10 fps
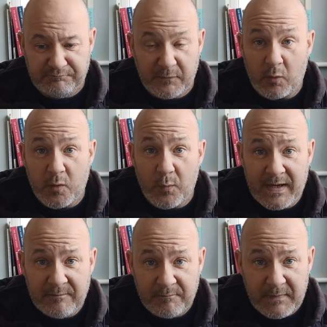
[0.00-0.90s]
not going to
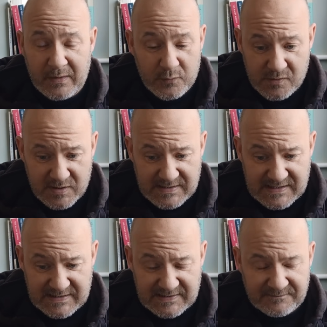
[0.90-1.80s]
win my award this
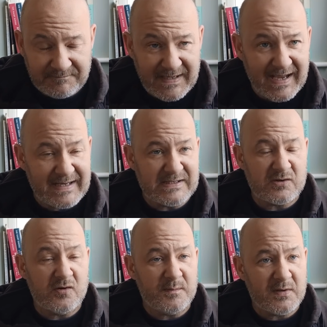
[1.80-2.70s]
season, and
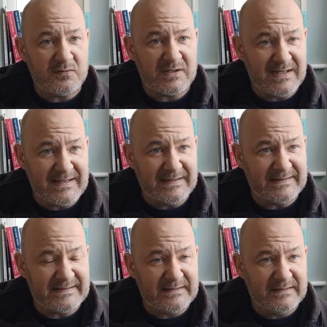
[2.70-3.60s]
it's almost
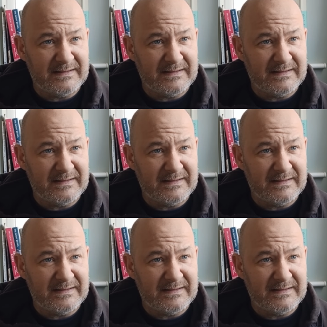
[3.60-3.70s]
like